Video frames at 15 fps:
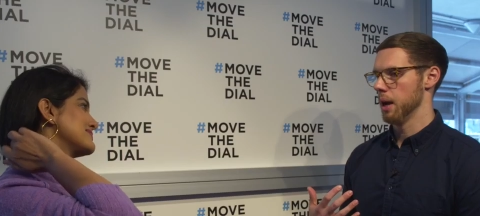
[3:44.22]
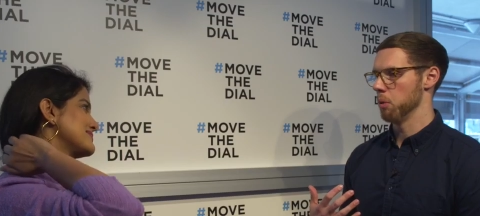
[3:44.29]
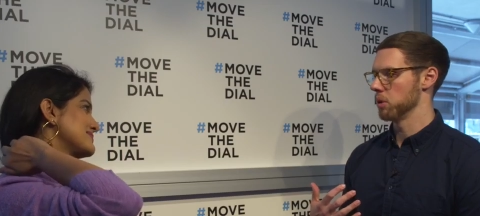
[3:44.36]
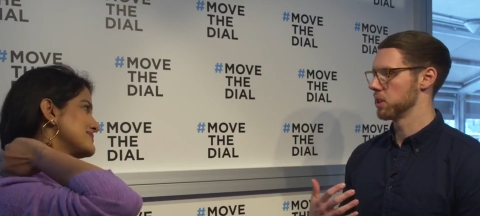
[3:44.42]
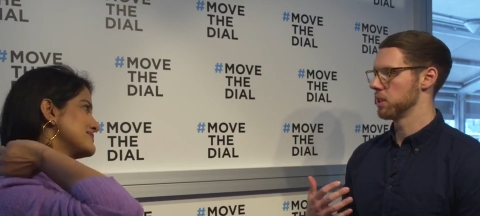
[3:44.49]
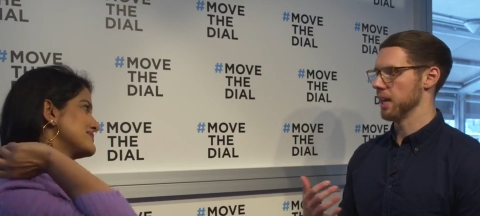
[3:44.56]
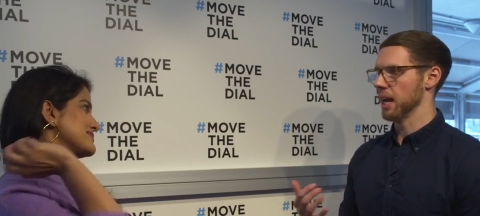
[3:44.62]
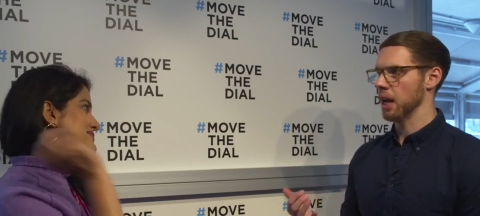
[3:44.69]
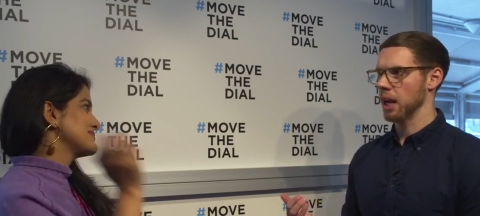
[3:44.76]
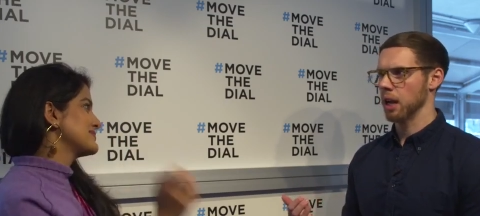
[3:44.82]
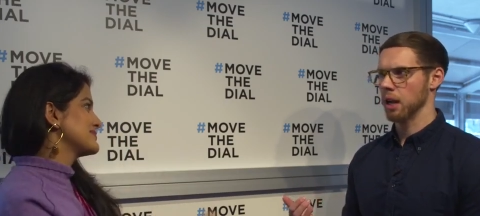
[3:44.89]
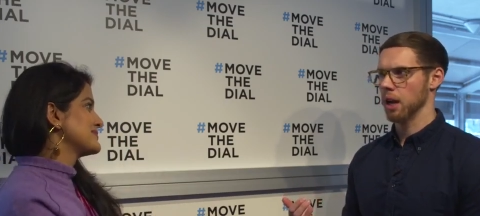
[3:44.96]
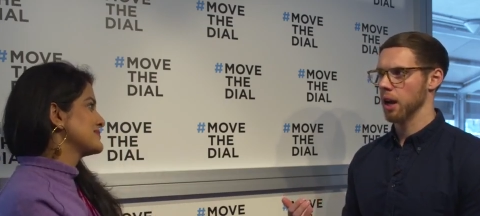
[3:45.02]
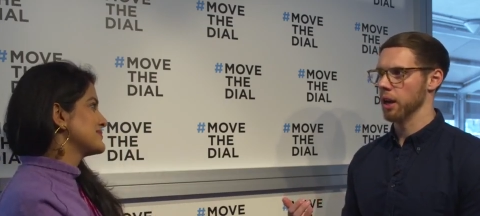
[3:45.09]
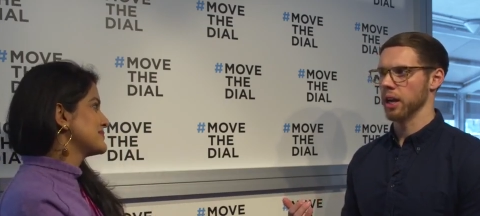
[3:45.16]
Speaker 1: it was setting
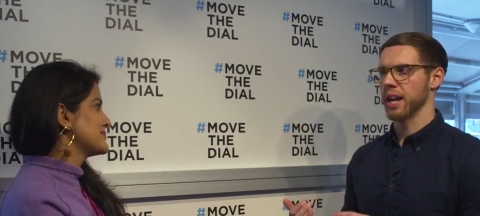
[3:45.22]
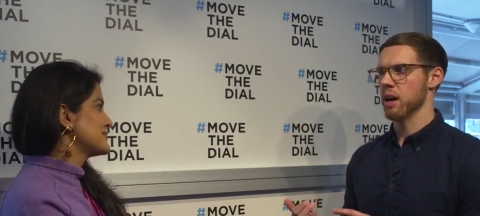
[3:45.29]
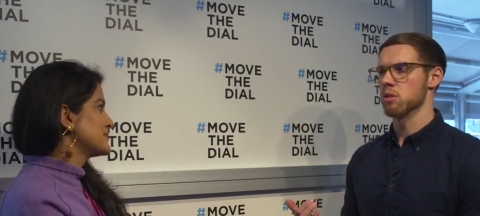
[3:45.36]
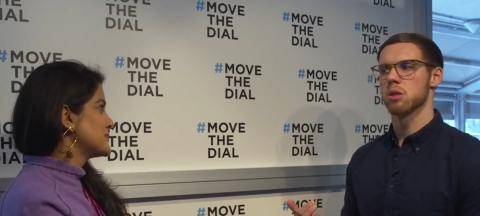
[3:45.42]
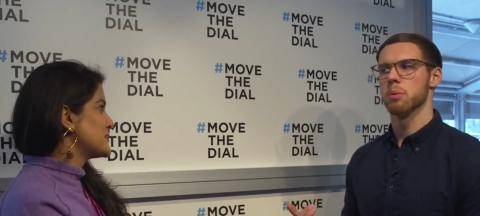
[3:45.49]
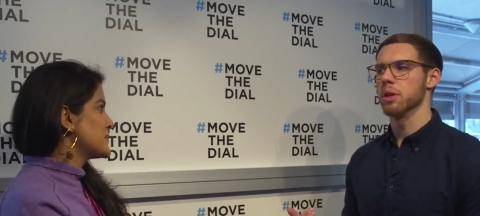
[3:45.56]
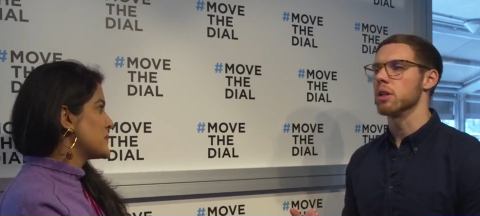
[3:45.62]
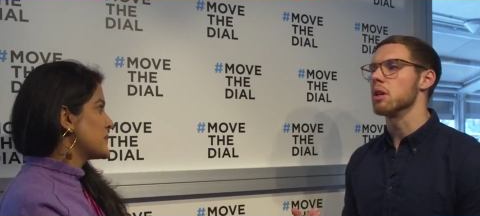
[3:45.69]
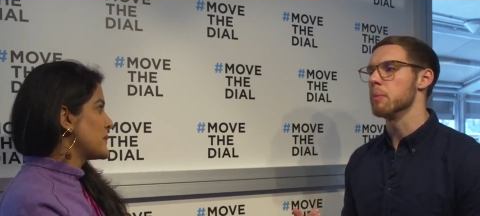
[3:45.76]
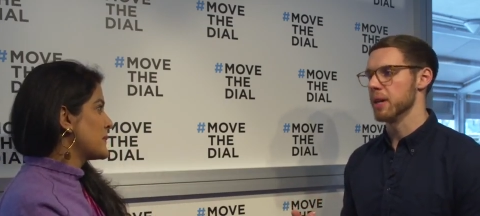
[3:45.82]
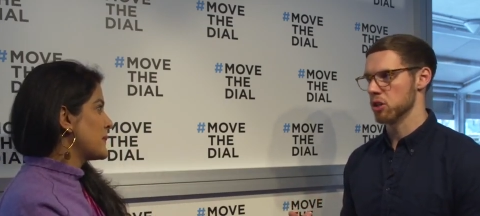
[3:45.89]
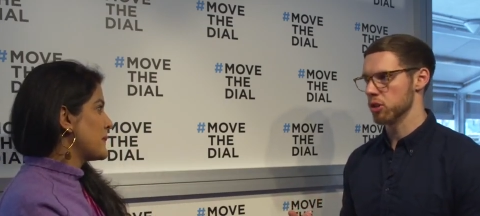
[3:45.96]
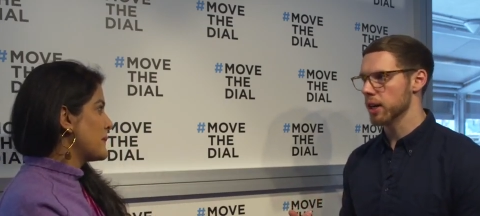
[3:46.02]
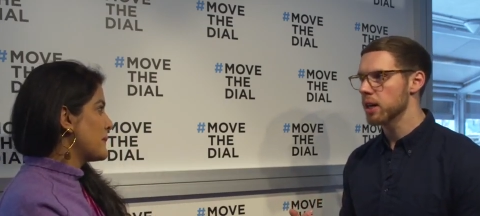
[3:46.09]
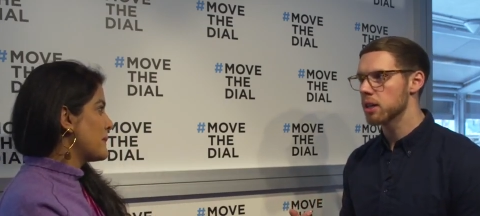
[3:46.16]
an accountability
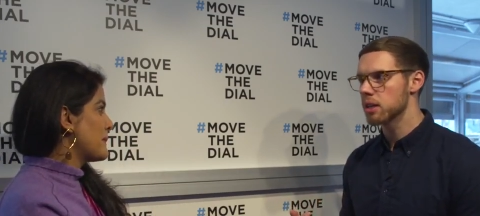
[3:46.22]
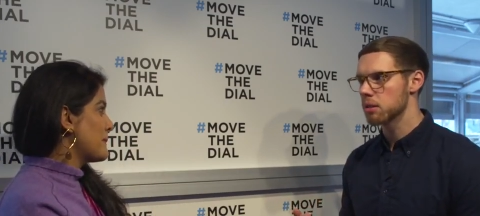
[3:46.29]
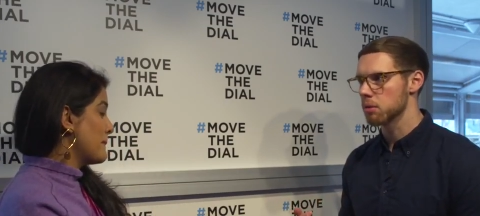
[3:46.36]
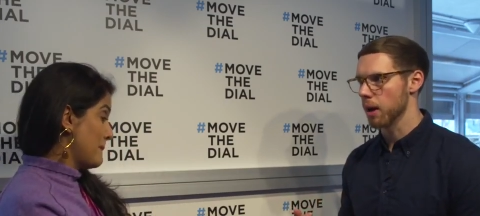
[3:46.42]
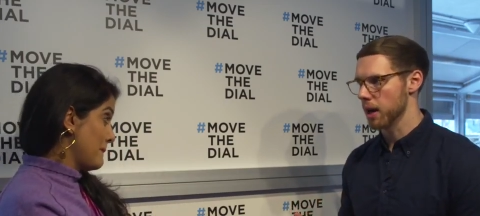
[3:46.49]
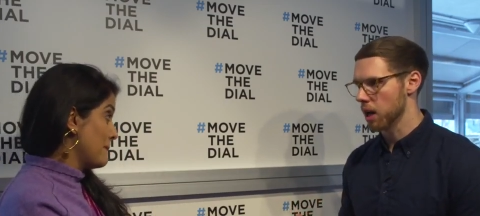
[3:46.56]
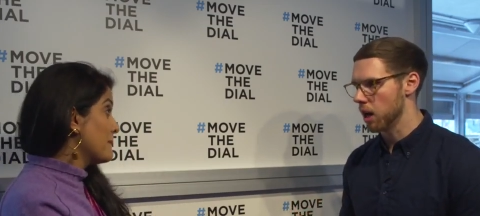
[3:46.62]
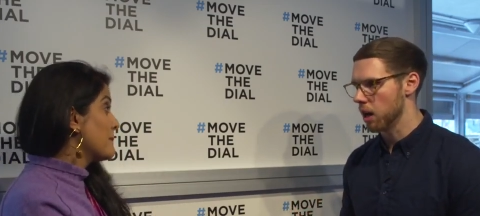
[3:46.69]
metric right mm